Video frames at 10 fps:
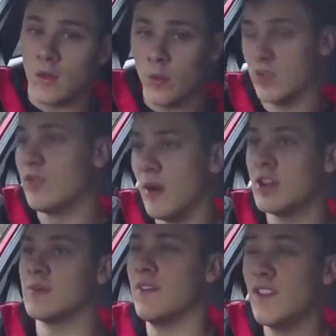which
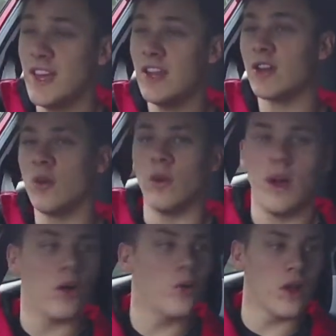reminds me, for the
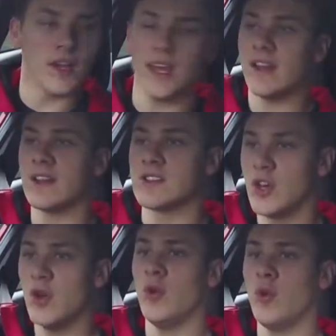intercooler all I need is
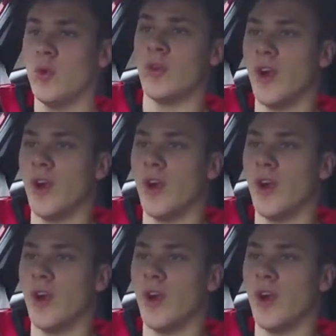2